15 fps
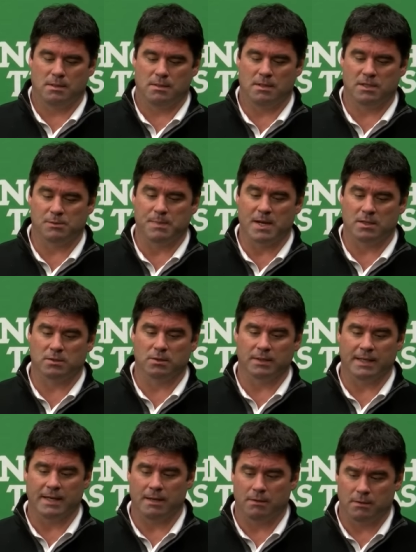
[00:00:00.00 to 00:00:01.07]
they're special
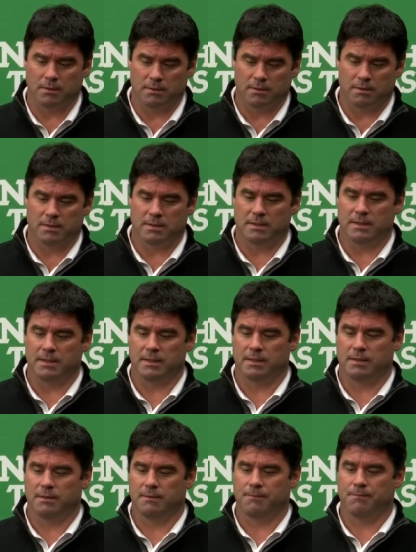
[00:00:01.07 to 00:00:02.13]
together. I think
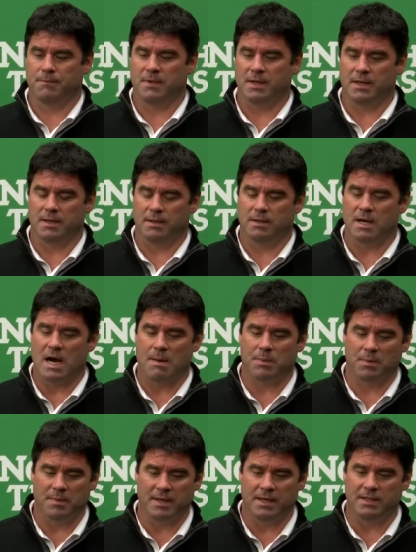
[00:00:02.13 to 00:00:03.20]
they
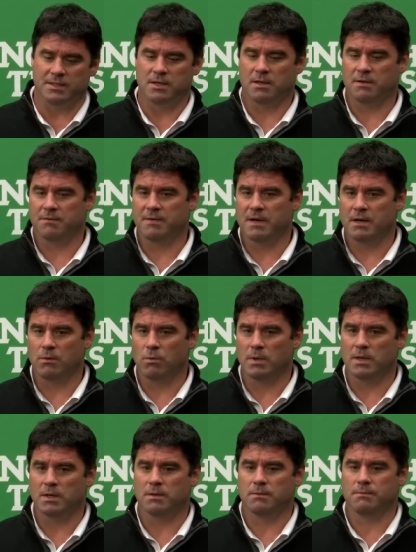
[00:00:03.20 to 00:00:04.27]
complement each other very
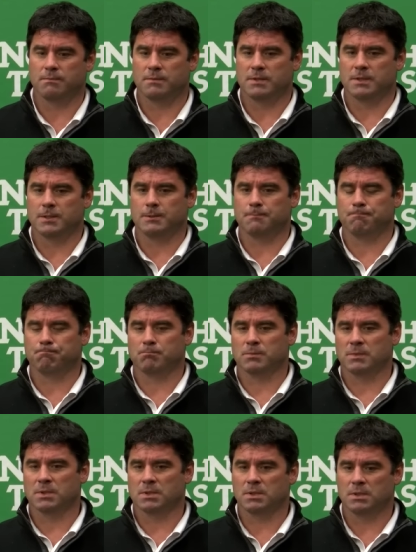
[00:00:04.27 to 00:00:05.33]
well. Um,
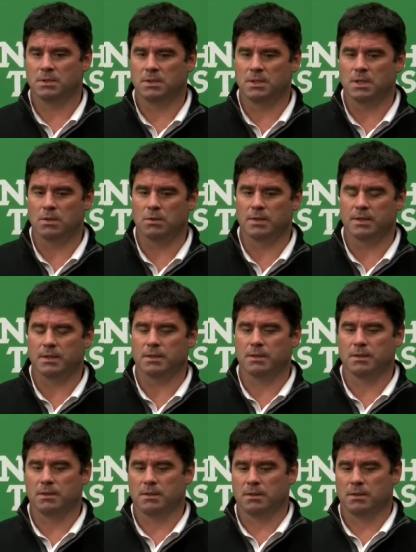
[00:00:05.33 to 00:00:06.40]
you know, they're
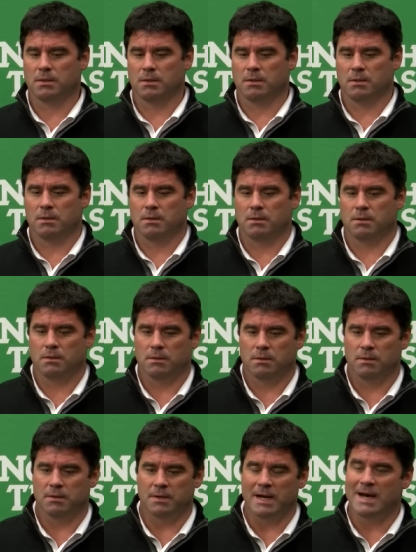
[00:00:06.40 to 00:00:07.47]

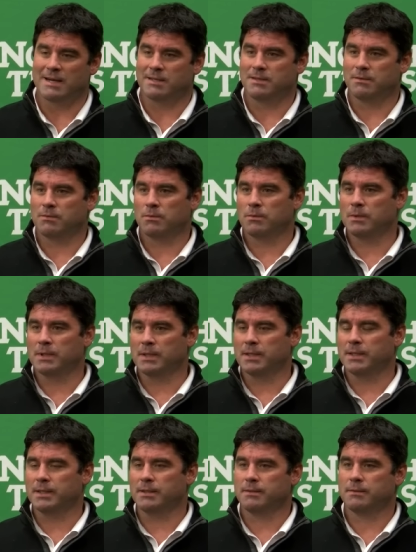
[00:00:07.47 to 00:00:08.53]
they're not
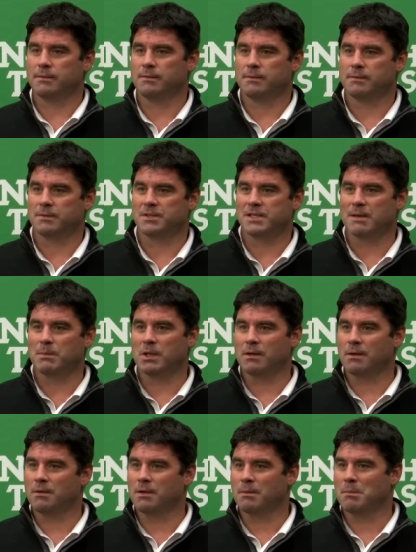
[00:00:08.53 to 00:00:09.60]
really
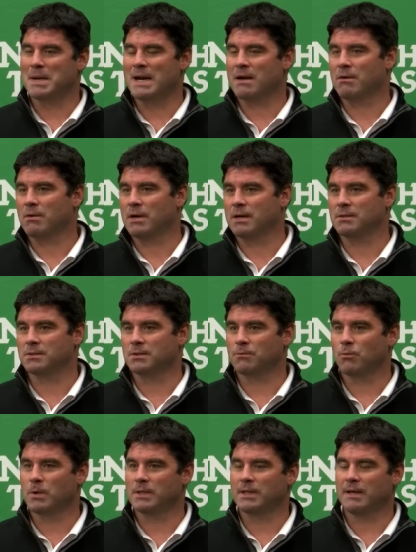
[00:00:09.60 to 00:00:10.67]
similar in their backgrounds
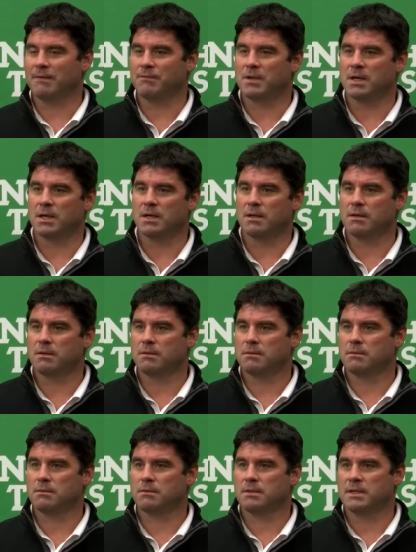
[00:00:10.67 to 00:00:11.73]
of what they've
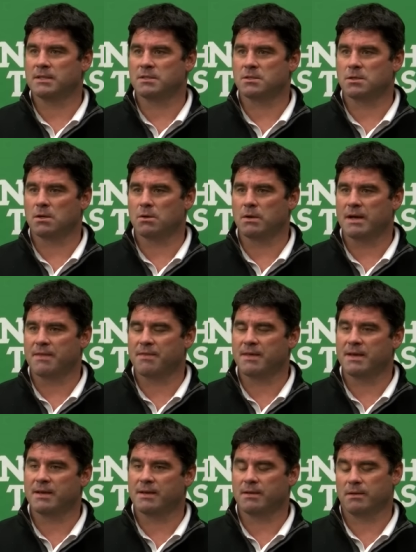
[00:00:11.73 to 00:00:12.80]
done, and so I
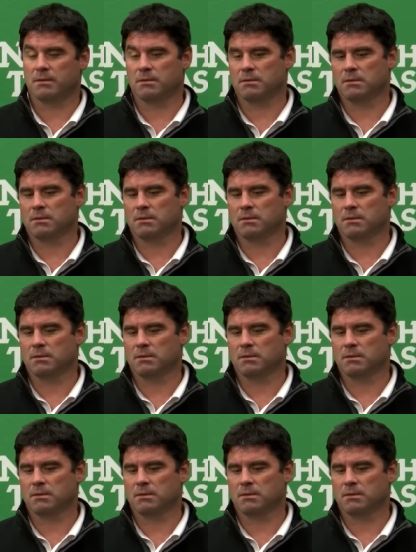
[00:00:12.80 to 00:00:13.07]
think